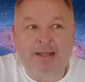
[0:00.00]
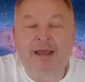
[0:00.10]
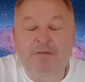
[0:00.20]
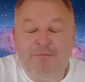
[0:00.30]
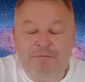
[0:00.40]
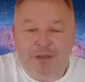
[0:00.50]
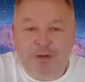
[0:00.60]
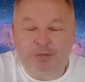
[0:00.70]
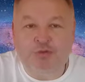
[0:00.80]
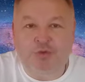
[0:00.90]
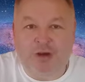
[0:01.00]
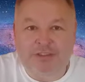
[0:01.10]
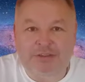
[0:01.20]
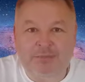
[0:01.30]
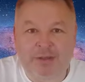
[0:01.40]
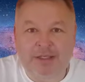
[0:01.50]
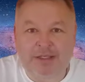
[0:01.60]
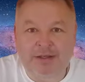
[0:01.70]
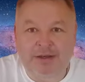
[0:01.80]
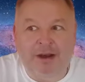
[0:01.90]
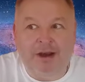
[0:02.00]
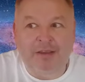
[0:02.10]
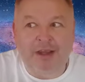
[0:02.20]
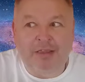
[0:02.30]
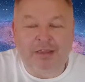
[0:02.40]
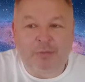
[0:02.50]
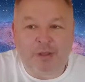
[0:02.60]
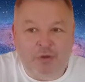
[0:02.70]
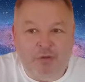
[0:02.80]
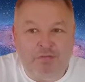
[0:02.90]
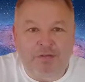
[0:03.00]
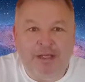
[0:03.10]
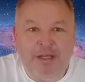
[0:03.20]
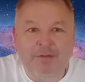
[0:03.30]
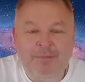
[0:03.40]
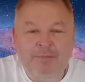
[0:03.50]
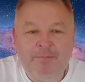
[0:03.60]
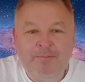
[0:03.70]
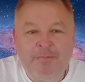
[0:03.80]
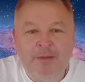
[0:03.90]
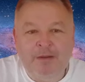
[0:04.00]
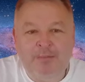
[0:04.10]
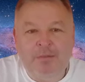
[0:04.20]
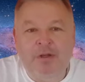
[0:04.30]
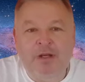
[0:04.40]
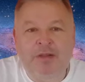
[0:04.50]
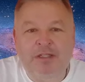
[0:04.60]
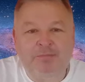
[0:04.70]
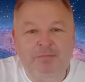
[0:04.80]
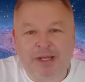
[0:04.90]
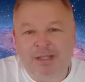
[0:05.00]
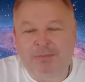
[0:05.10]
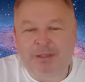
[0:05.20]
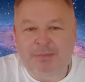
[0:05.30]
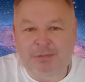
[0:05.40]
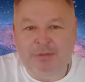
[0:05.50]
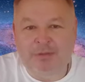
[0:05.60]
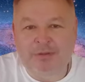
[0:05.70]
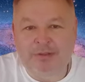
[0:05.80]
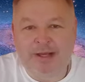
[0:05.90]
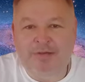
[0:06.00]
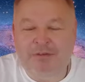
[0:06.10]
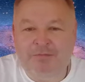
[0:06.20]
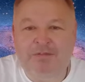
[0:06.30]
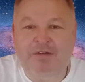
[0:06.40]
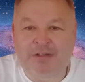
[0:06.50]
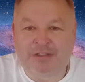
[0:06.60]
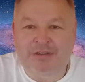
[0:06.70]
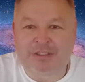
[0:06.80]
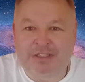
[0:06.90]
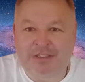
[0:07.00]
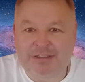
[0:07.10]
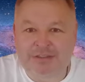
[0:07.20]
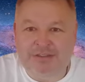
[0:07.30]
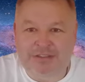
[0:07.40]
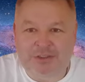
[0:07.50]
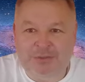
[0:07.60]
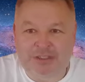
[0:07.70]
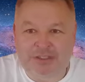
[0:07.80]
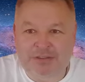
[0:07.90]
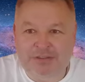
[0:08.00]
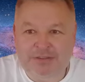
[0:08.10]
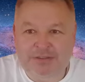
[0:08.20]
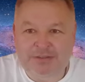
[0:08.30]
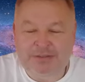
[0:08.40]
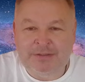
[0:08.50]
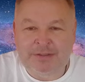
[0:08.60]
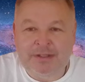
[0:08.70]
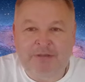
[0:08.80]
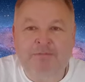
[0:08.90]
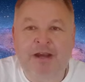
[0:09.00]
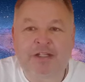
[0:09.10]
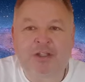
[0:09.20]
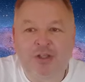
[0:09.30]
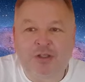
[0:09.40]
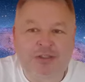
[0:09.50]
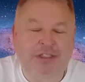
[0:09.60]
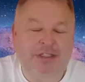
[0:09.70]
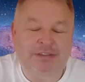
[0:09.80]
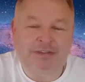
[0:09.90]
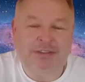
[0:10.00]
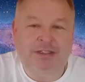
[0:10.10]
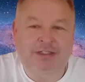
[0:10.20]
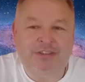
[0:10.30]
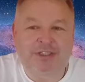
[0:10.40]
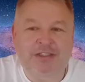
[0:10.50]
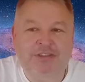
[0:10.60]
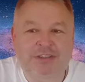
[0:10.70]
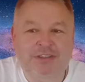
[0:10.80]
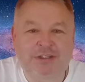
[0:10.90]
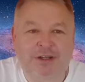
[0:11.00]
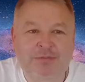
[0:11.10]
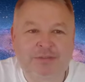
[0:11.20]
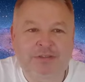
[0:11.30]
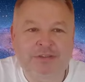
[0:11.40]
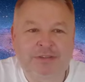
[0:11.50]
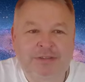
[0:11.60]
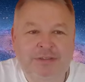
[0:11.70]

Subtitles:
And that feels right to me. I think we all feel it, but we know there's many people having very tricky situations. In fact, hugely challenging times.